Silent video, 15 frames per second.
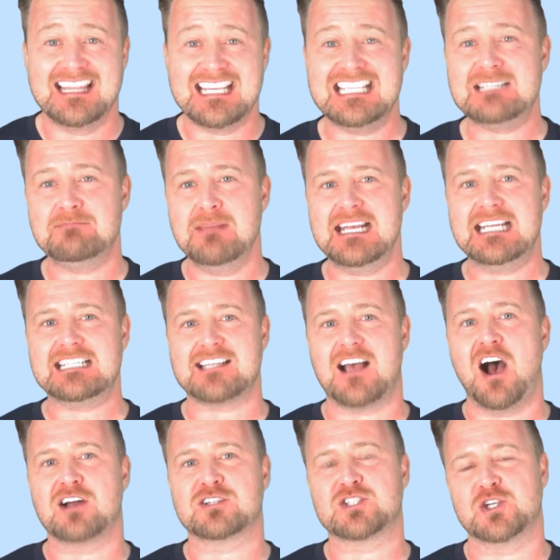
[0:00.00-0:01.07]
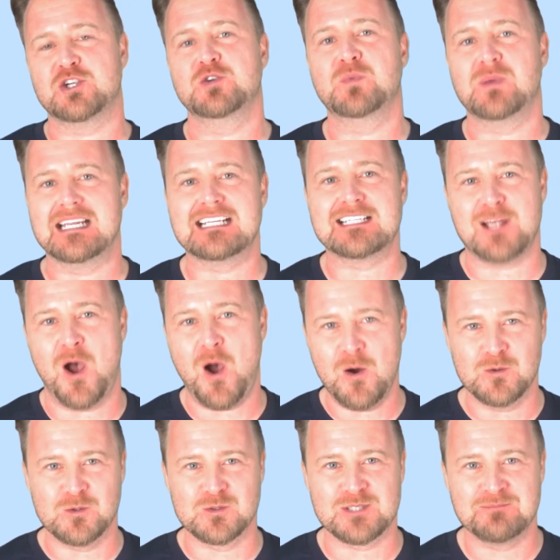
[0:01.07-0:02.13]
these minutes are 2 weeks
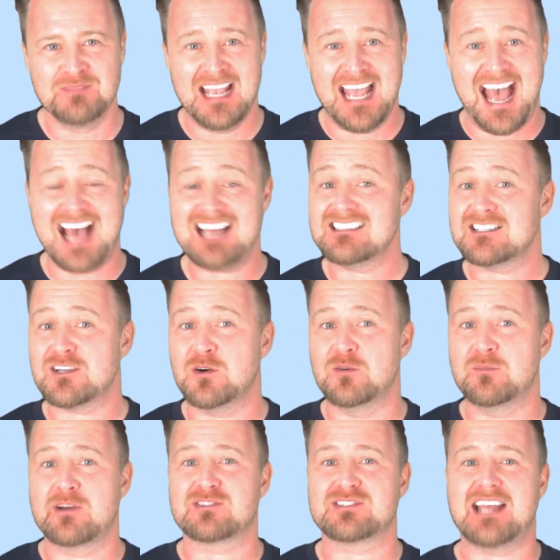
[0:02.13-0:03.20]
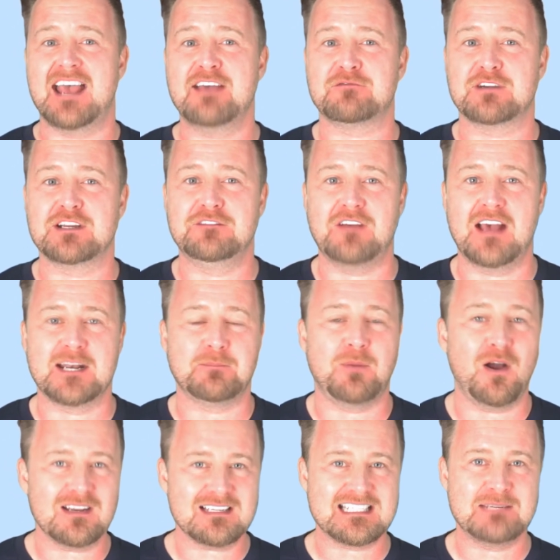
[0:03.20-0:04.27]
old, and almost every Fed
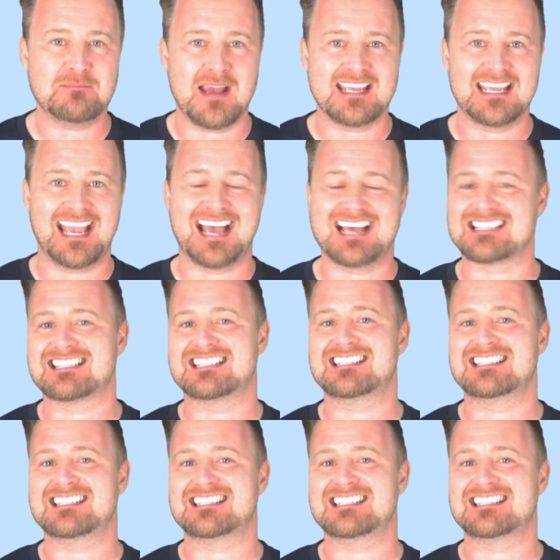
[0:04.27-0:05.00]
policymaker has